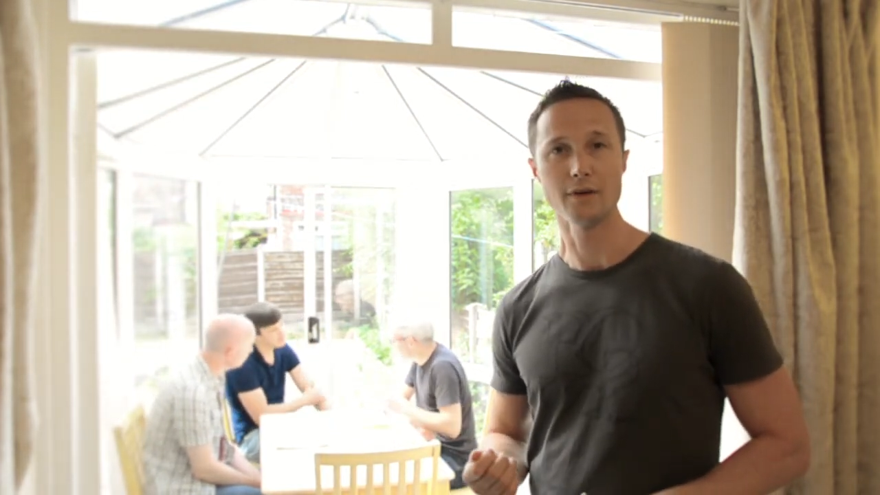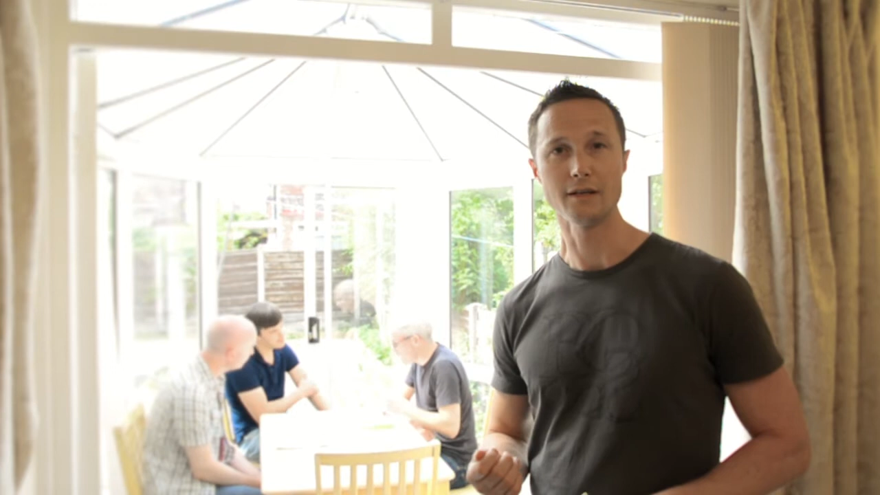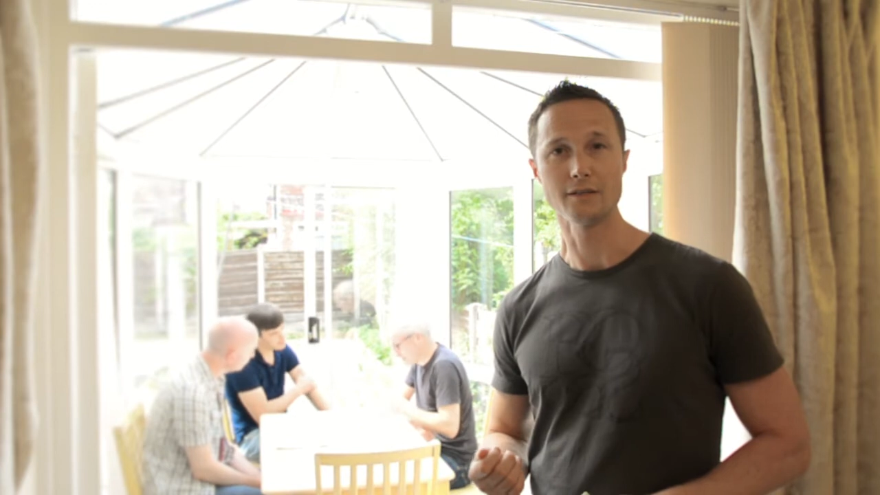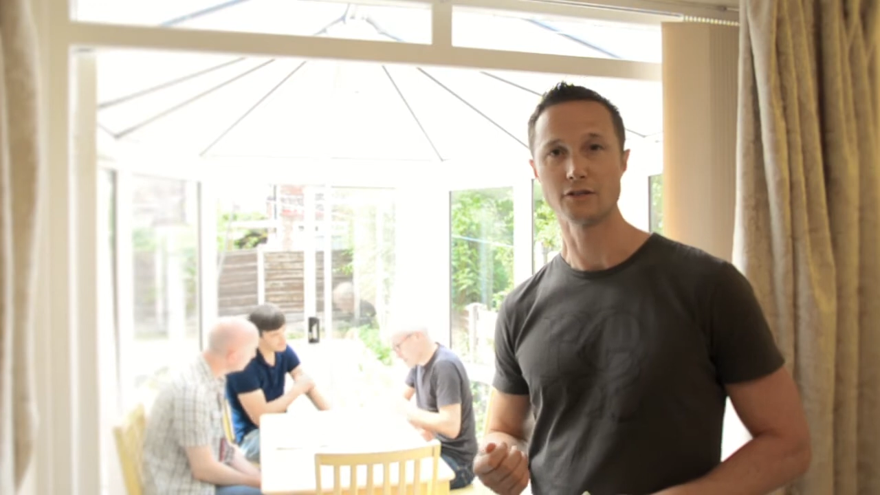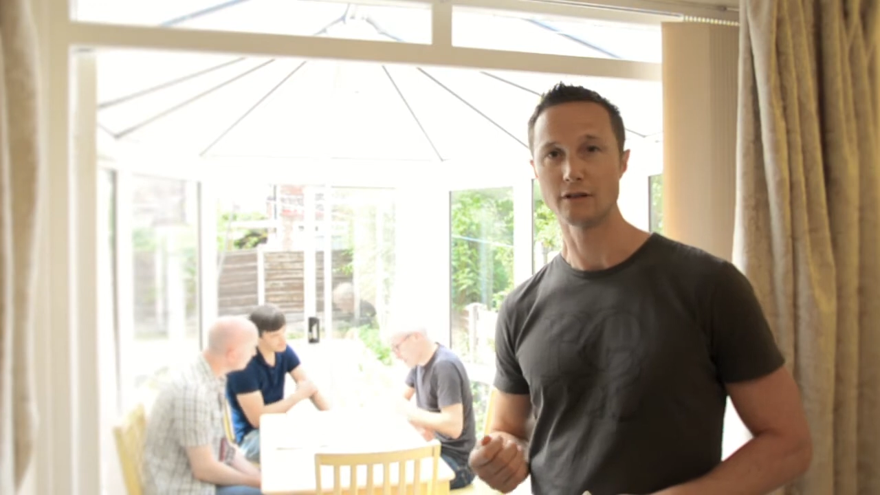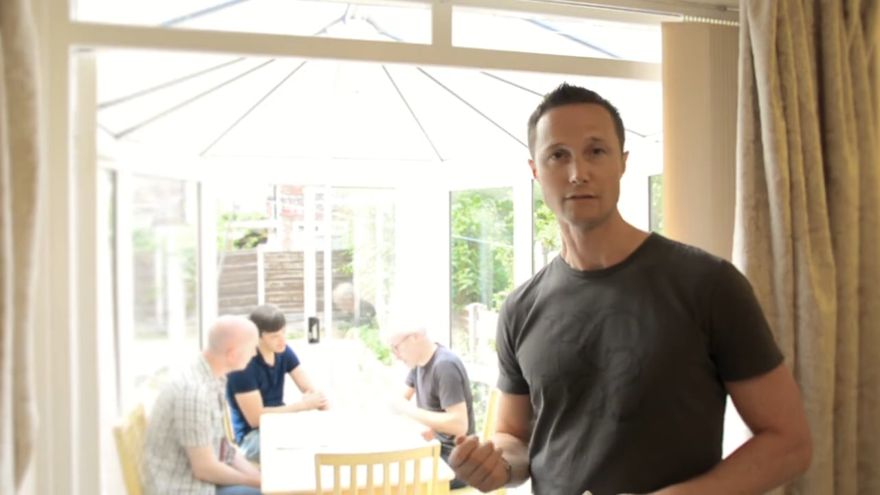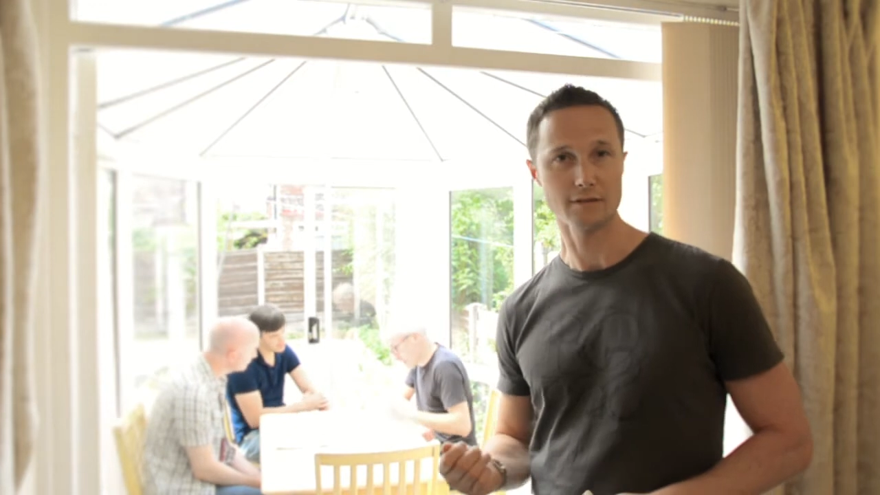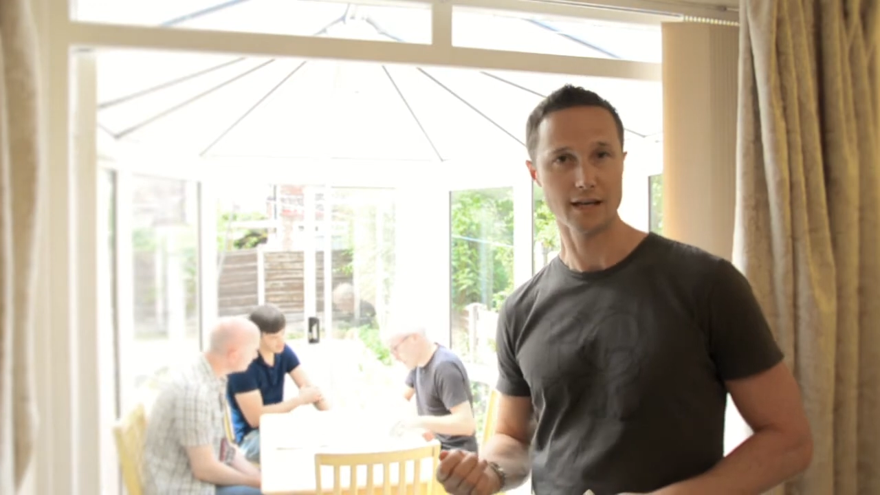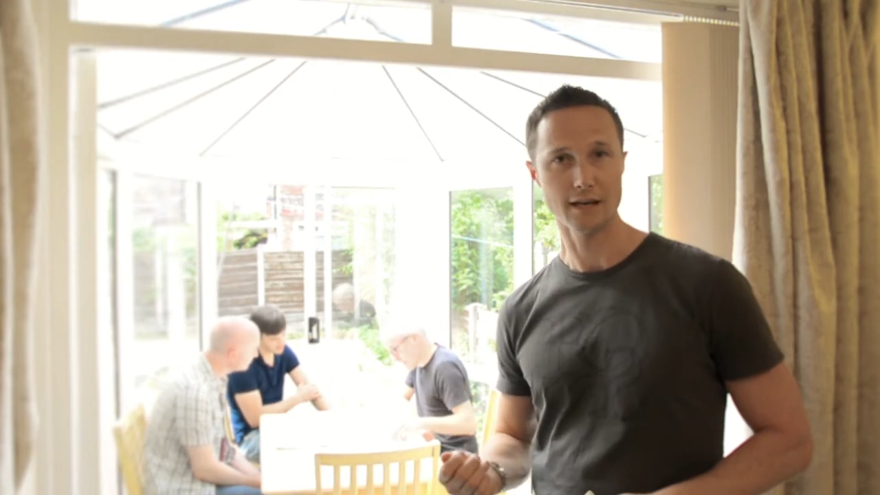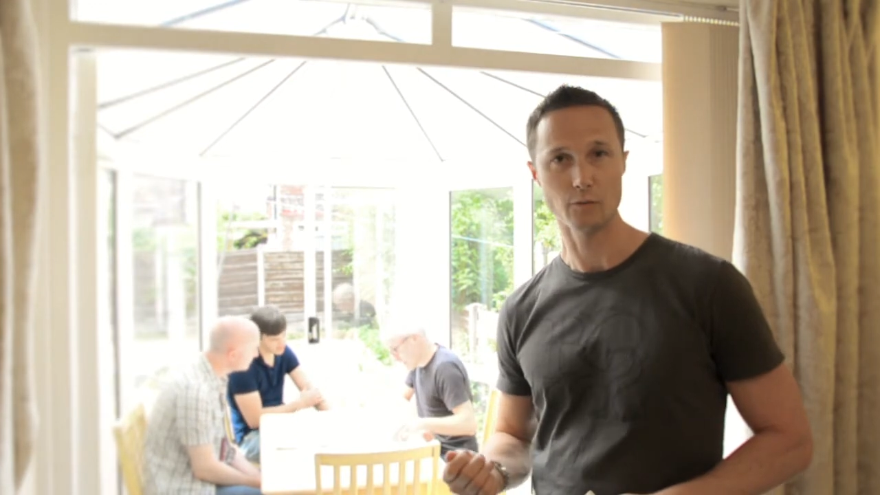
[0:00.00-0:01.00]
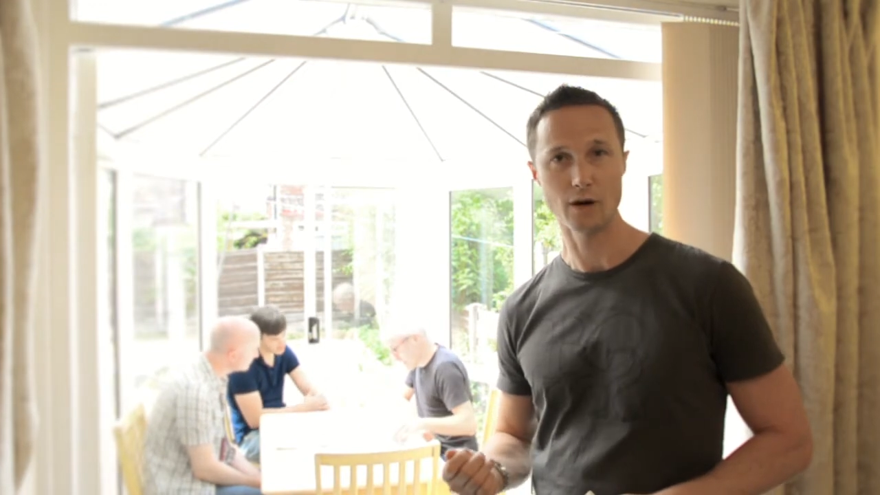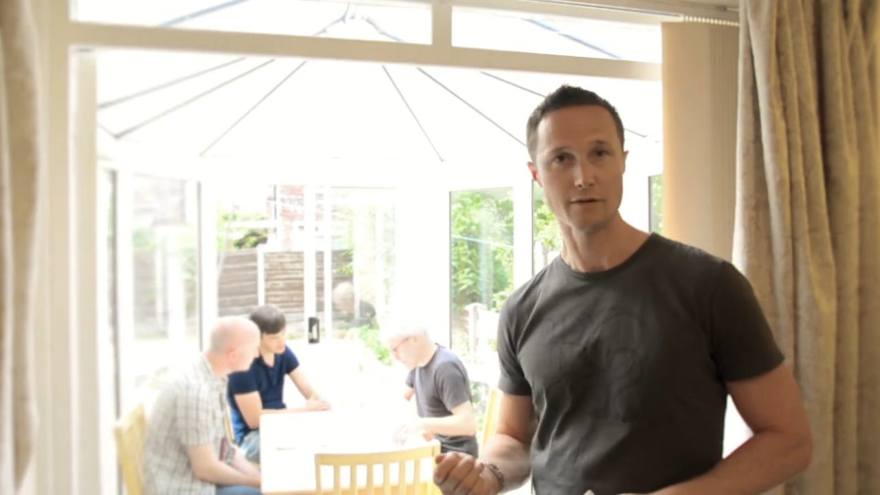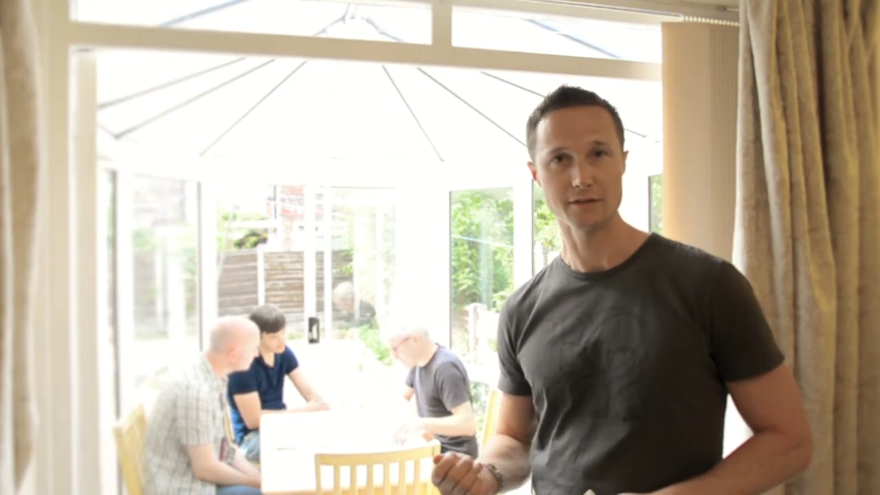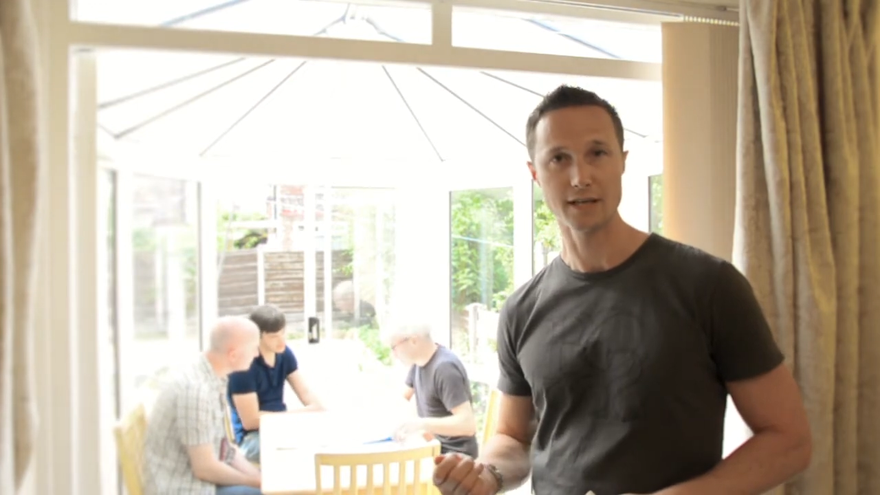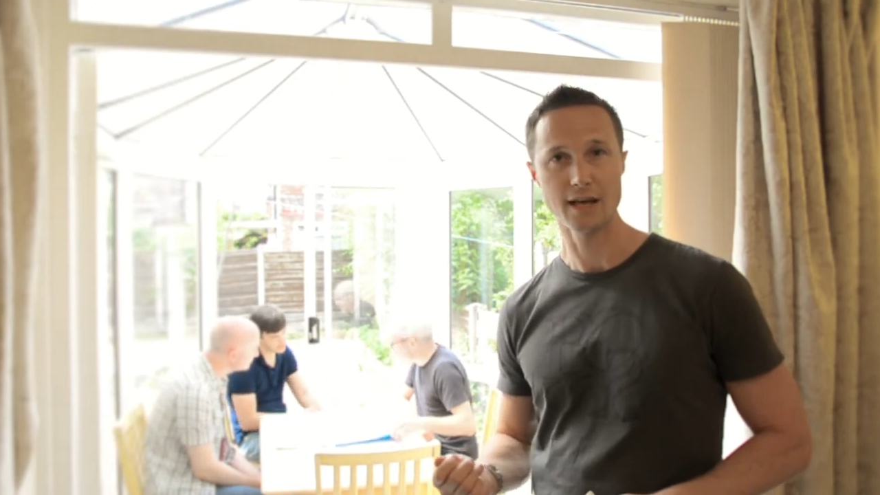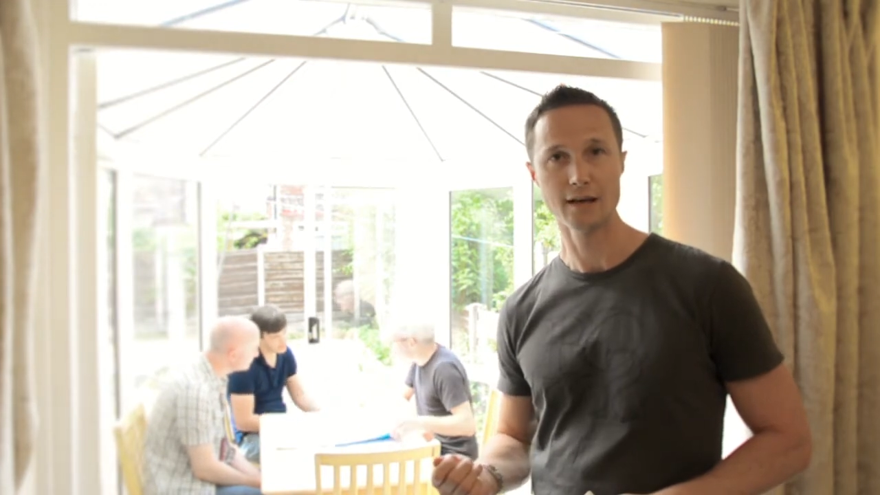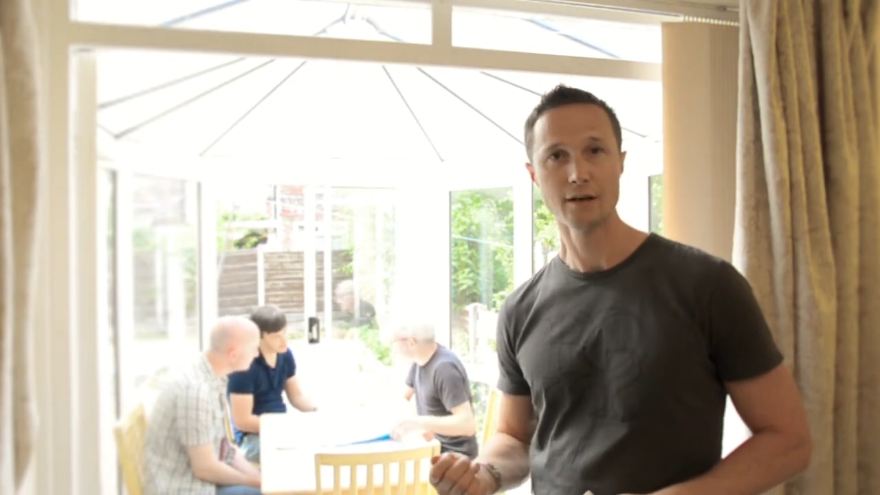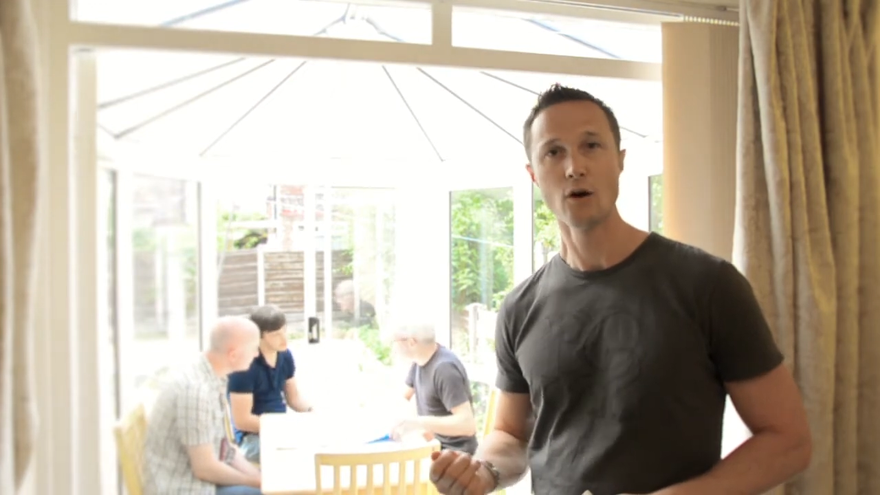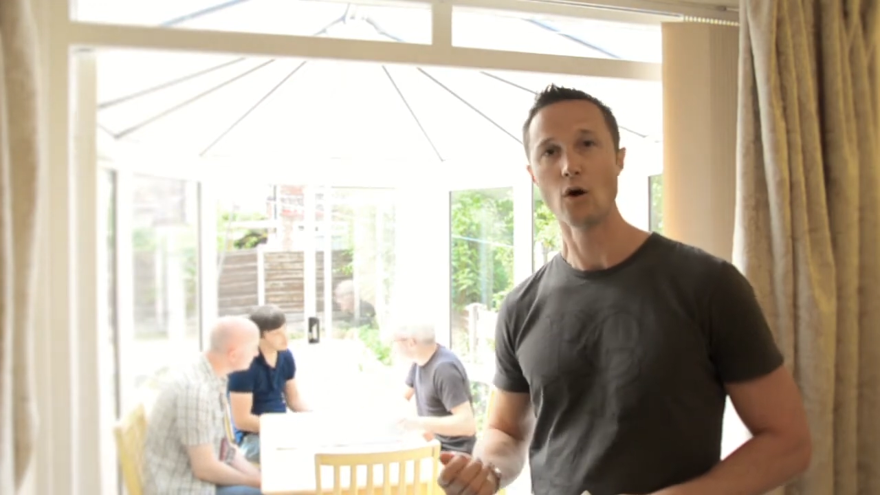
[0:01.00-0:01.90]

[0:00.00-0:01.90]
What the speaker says: it's general wear and tear